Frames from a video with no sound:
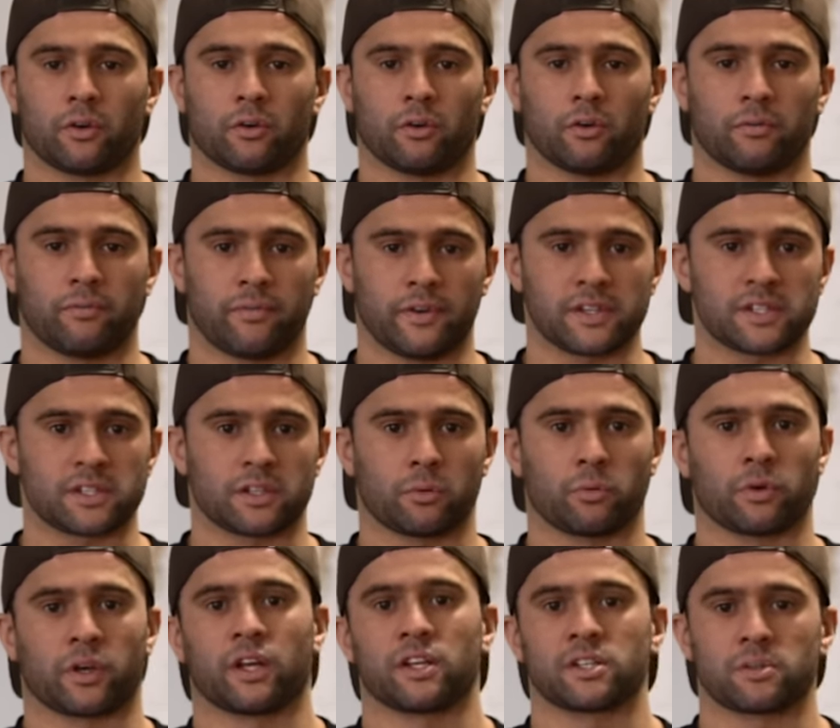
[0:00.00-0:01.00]
Obviously,
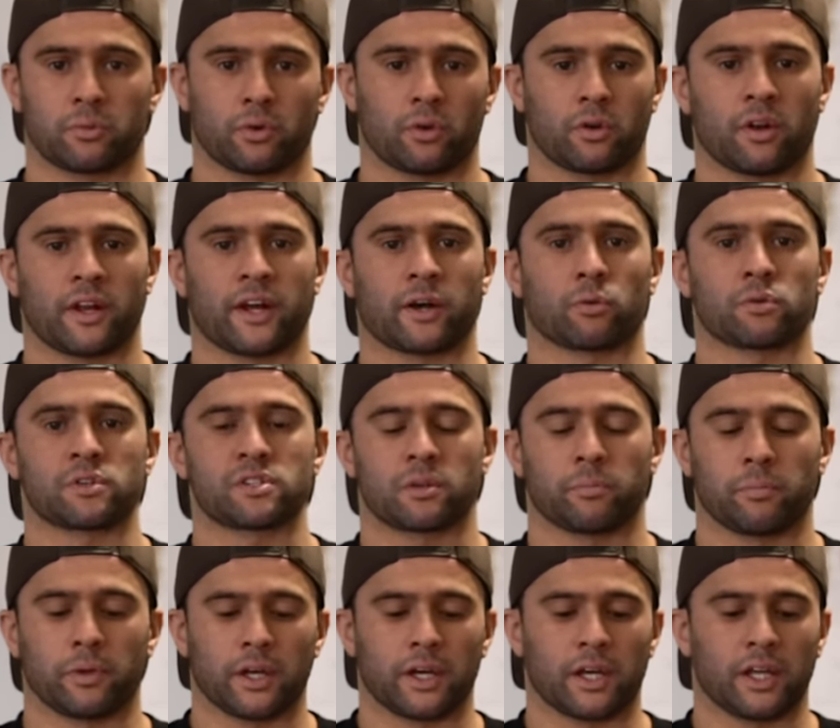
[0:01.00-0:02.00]
we're getting some unilateral
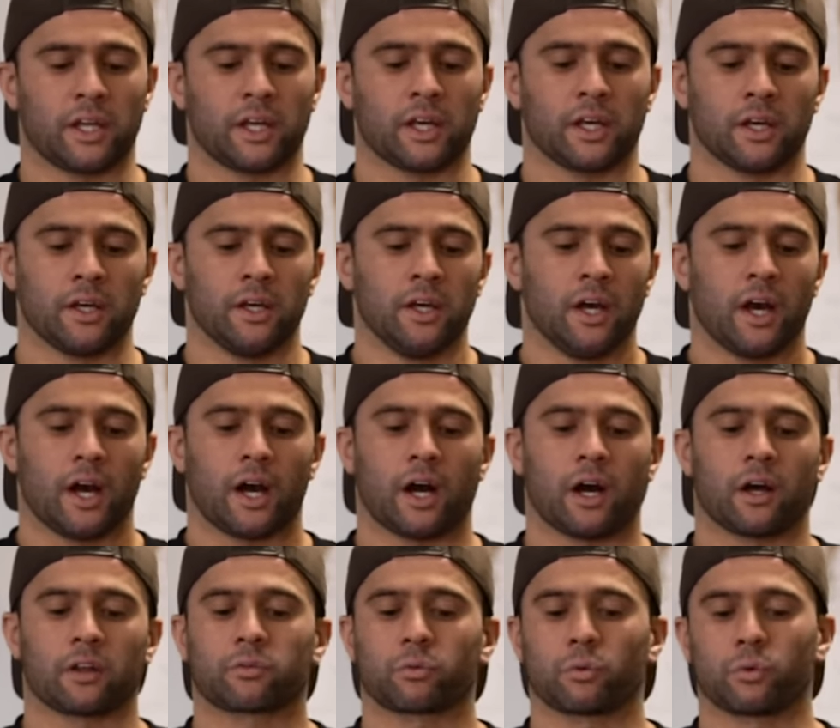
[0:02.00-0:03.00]
stability here
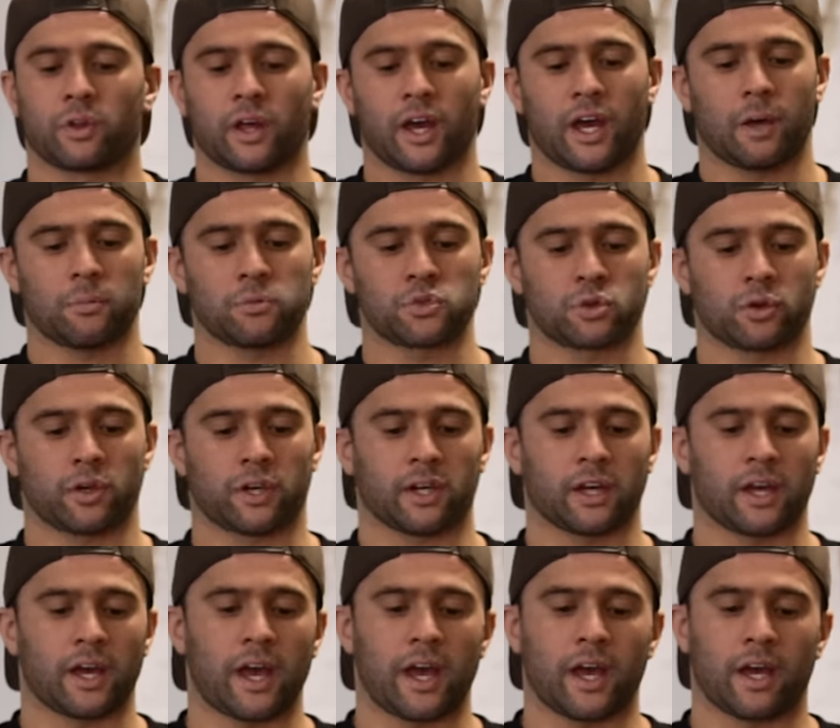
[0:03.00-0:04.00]
through the
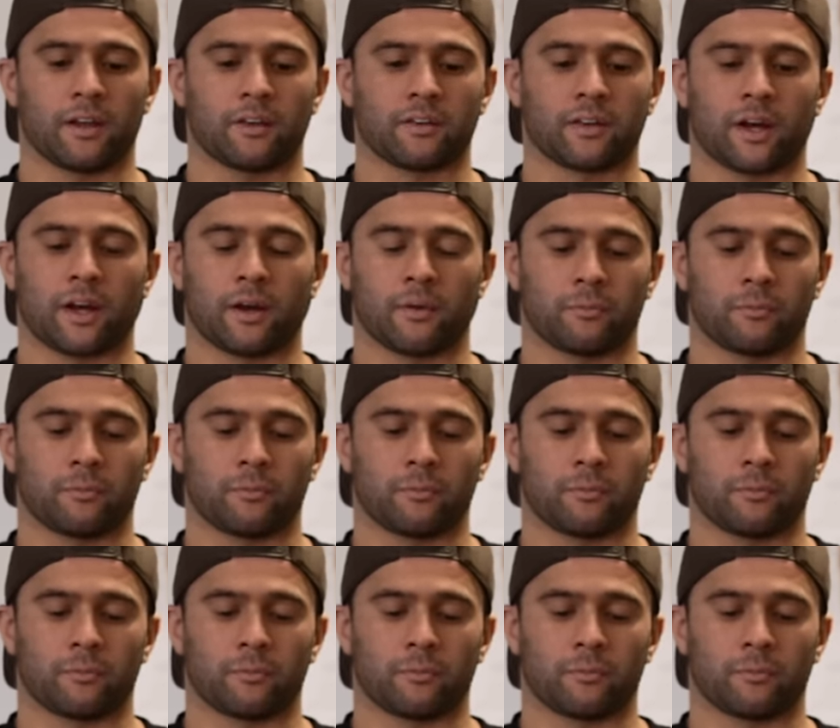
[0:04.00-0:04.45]
hamstring and